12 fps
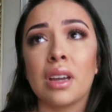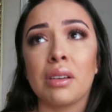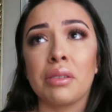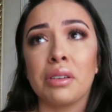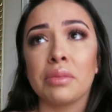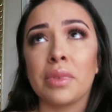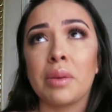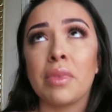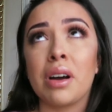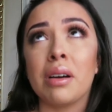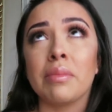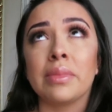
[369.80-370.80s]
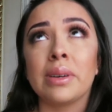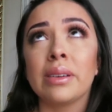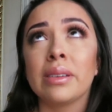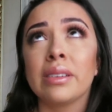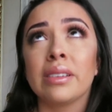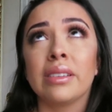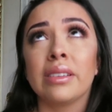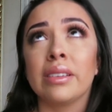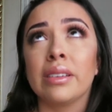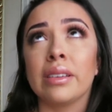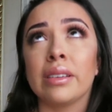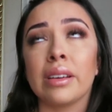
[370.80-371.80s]
I called my mom
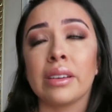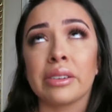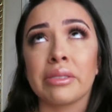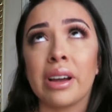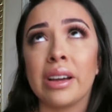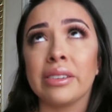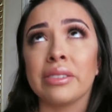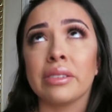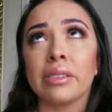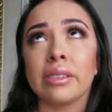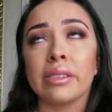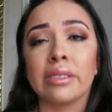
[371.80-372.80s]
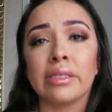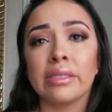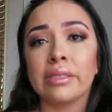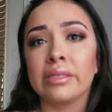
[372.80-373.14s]
and I cried to her.